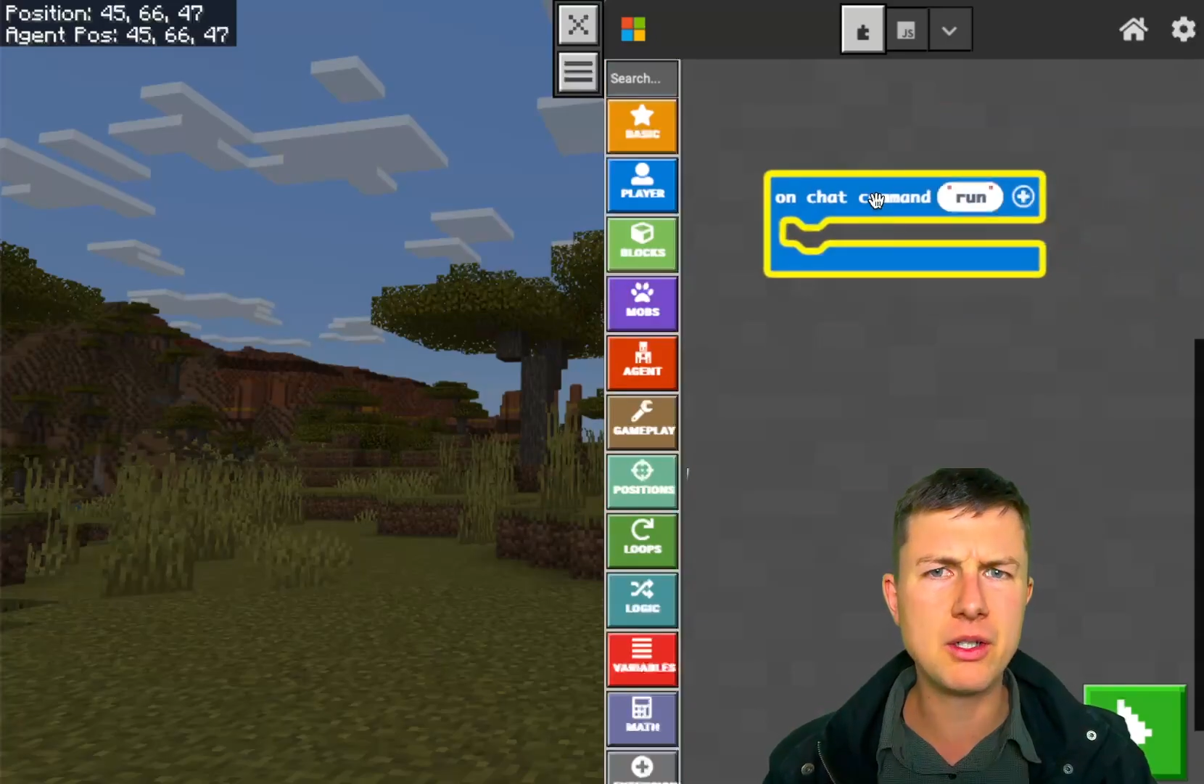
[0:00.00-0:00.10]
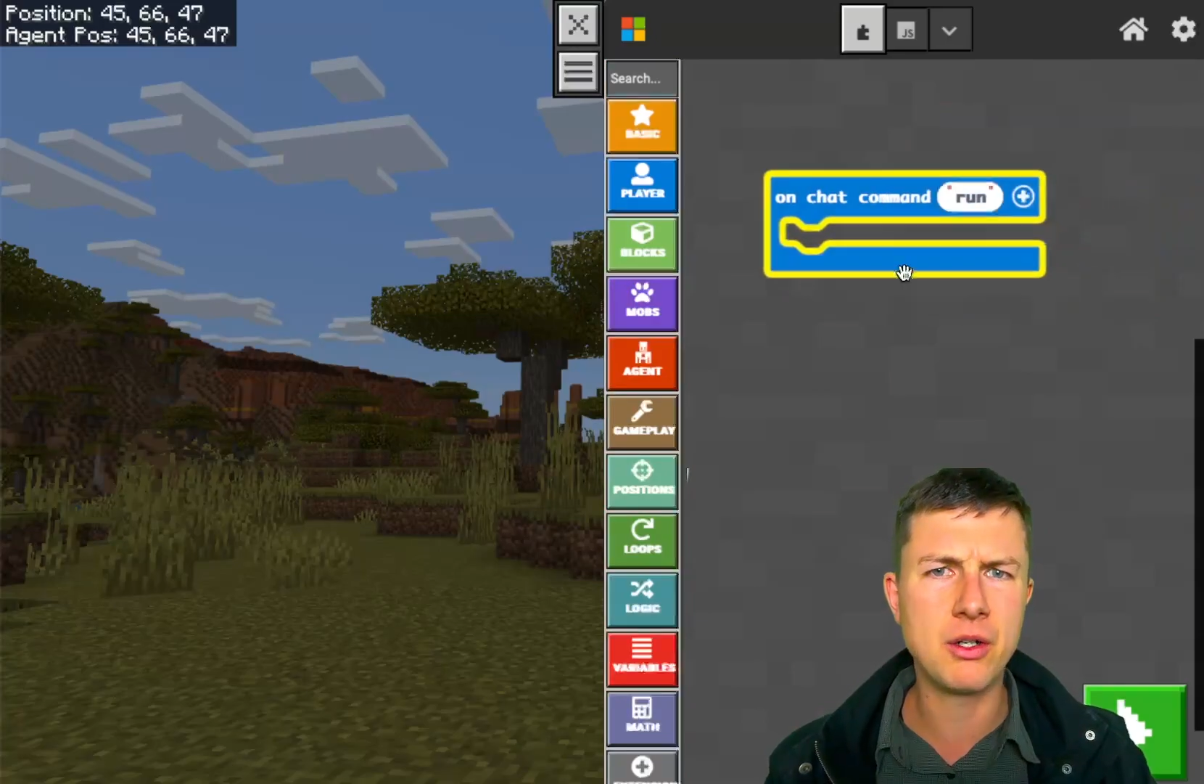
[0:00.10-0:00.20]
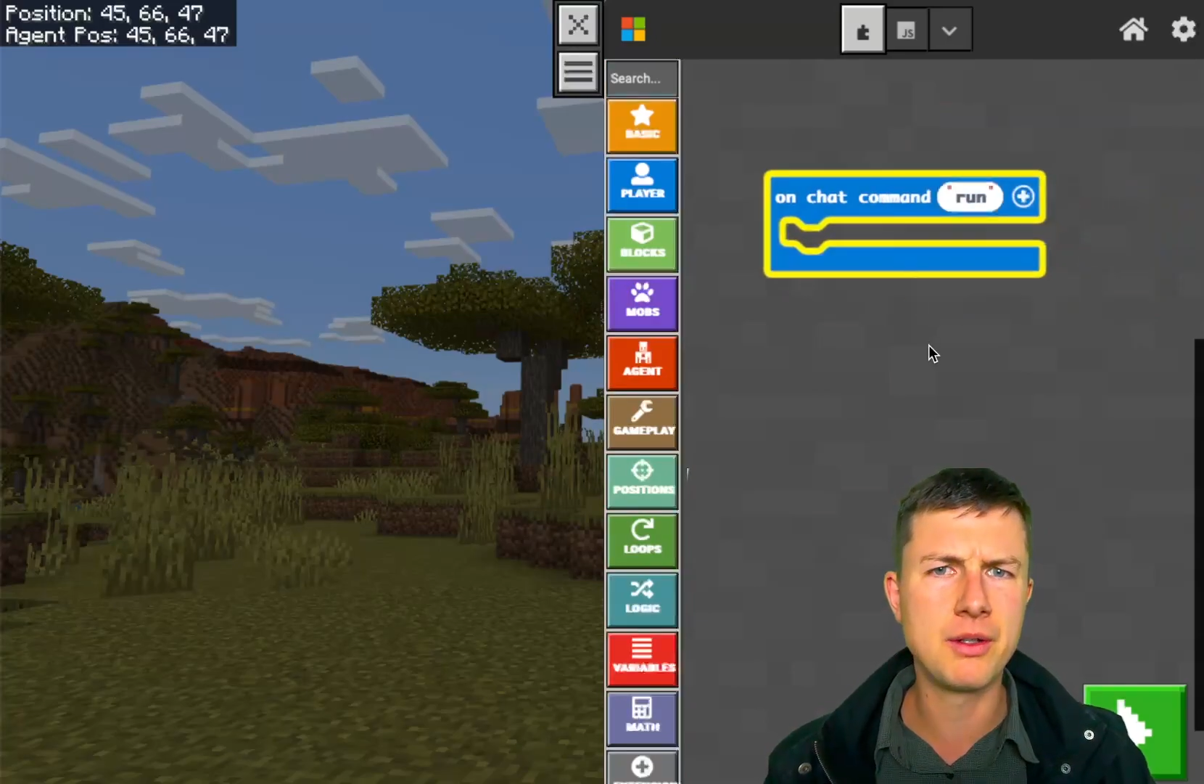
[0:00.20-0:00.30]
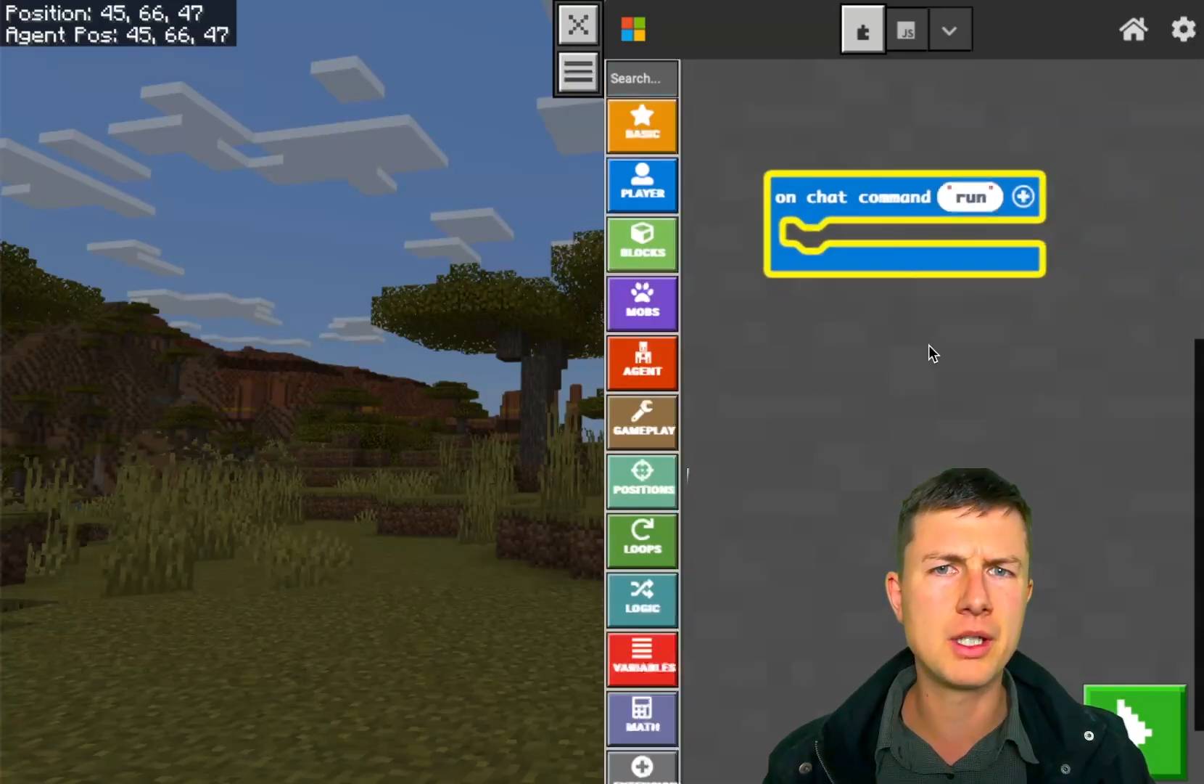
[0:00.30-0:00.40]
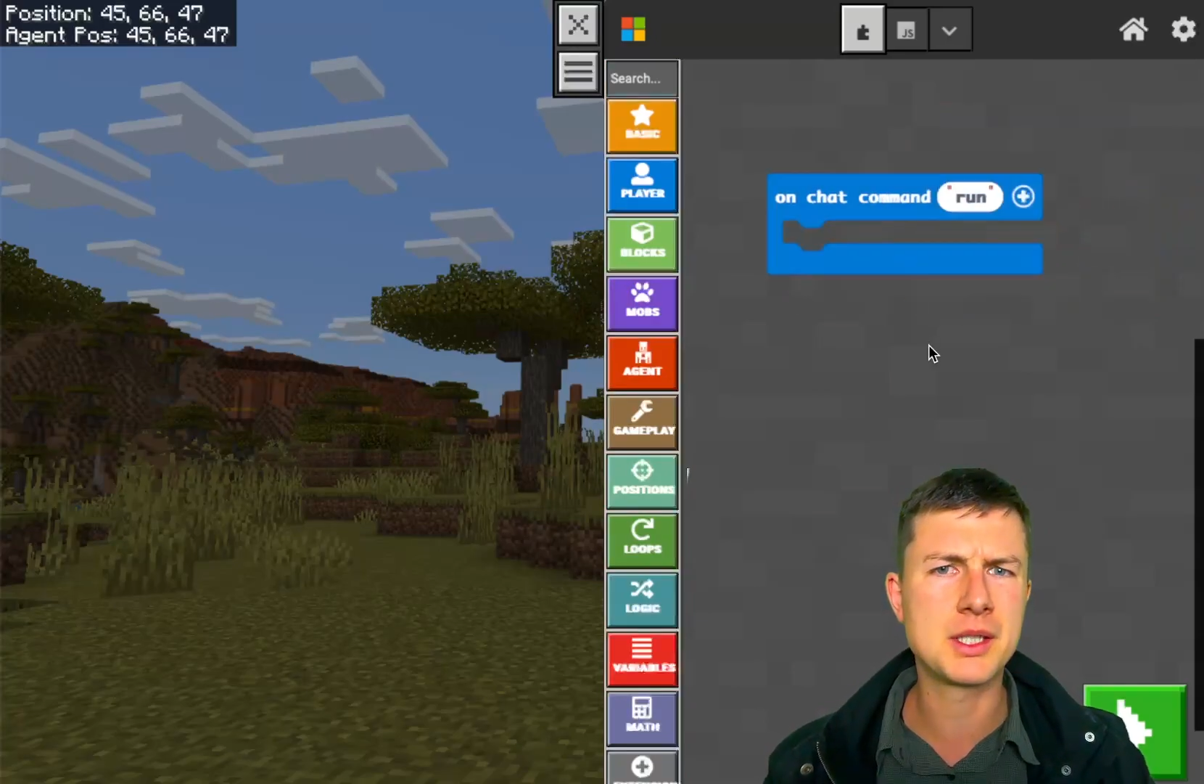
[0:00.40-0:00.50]

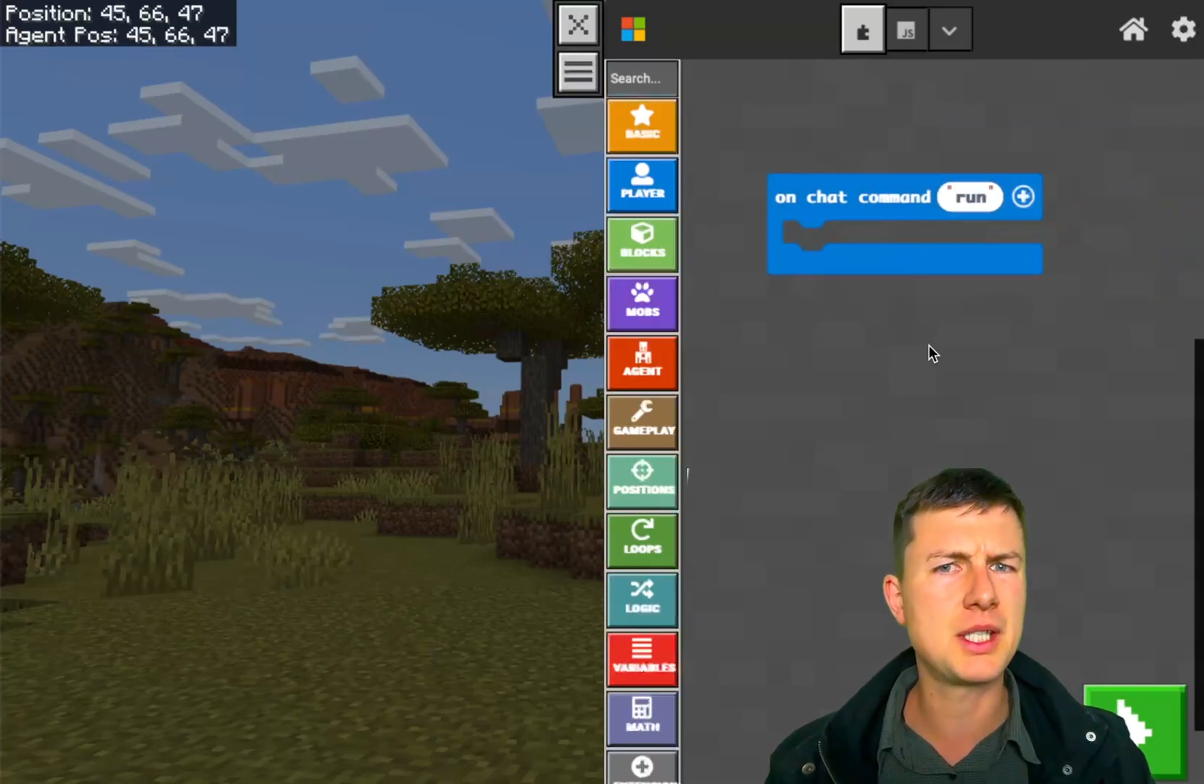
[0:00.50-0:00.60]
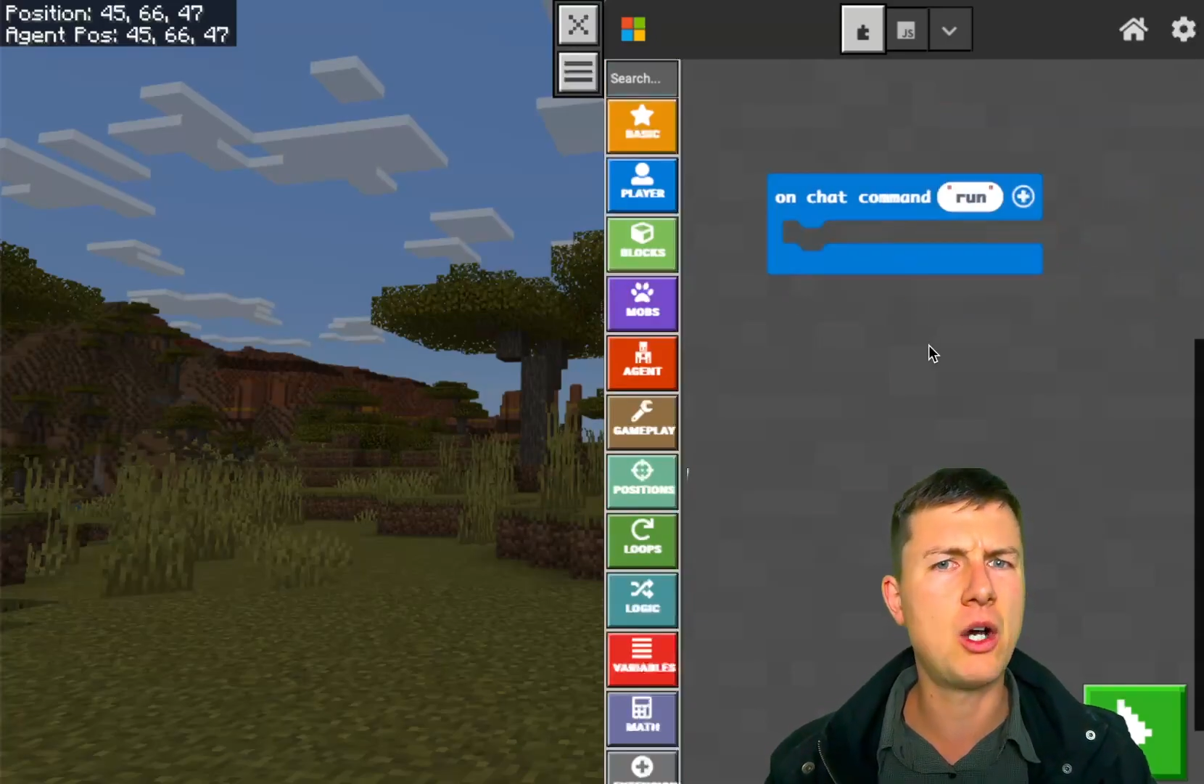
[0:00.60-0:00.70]
on this